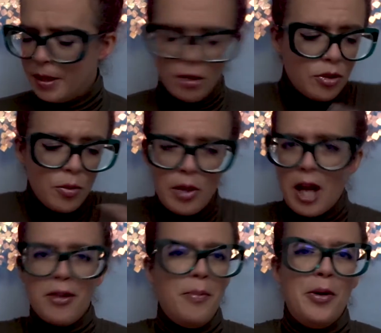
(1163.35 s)
Or some
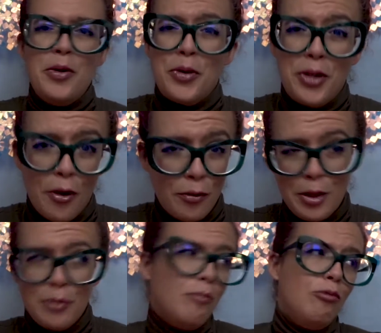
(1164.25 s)
laugh about yourself,
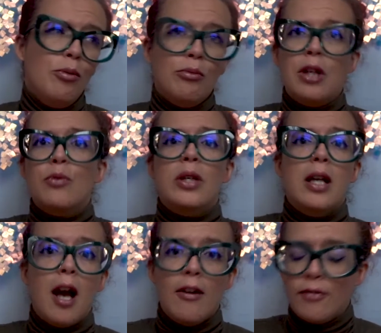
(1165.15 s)
too. Sometimes we can
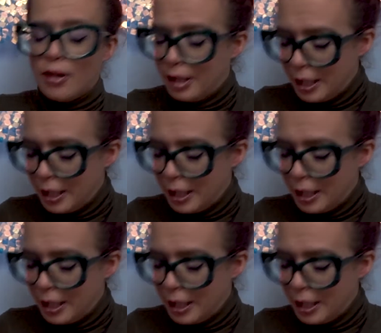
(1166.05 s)
have fun.